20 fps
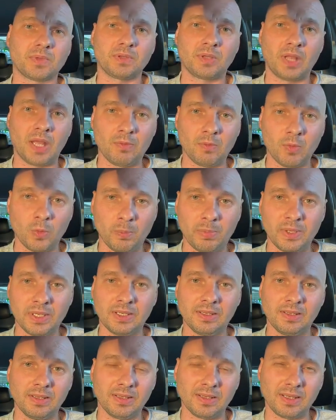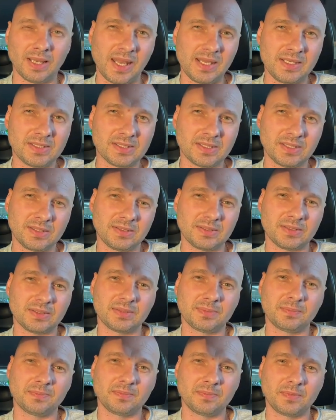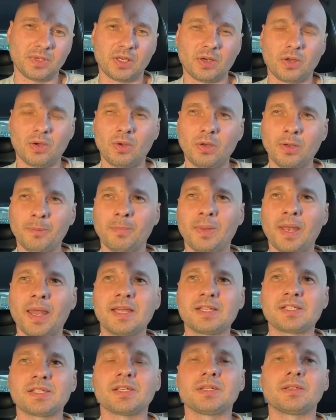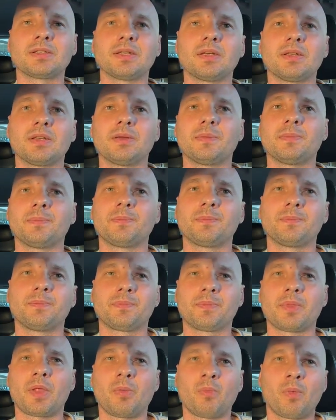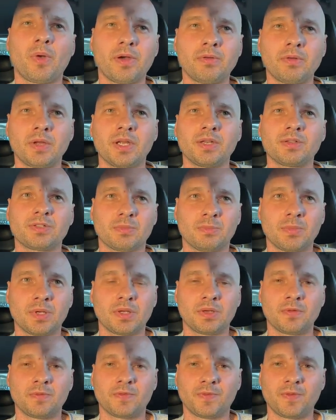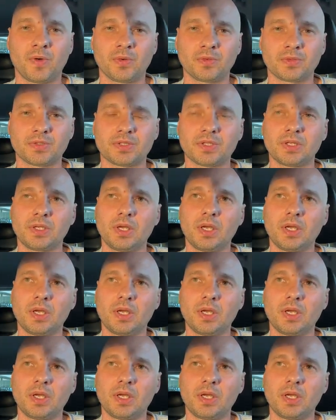they will be latent, you could call them latent, very intermittent faults.